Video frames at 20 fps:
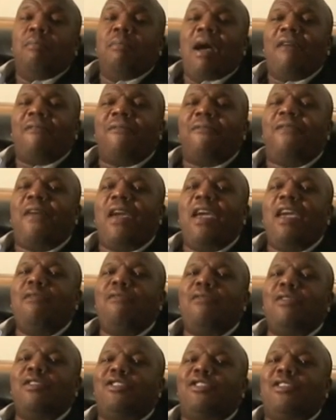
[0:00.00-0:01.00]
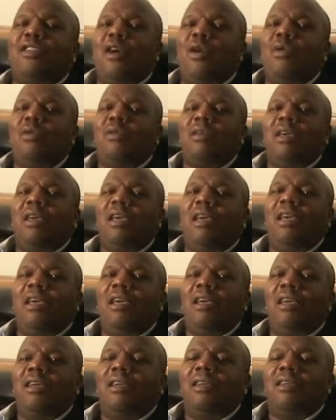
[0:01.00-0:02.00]
My favorite joke
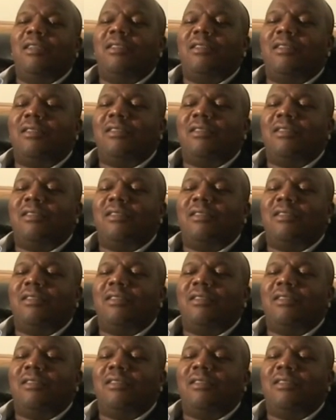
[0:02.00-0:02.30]
is,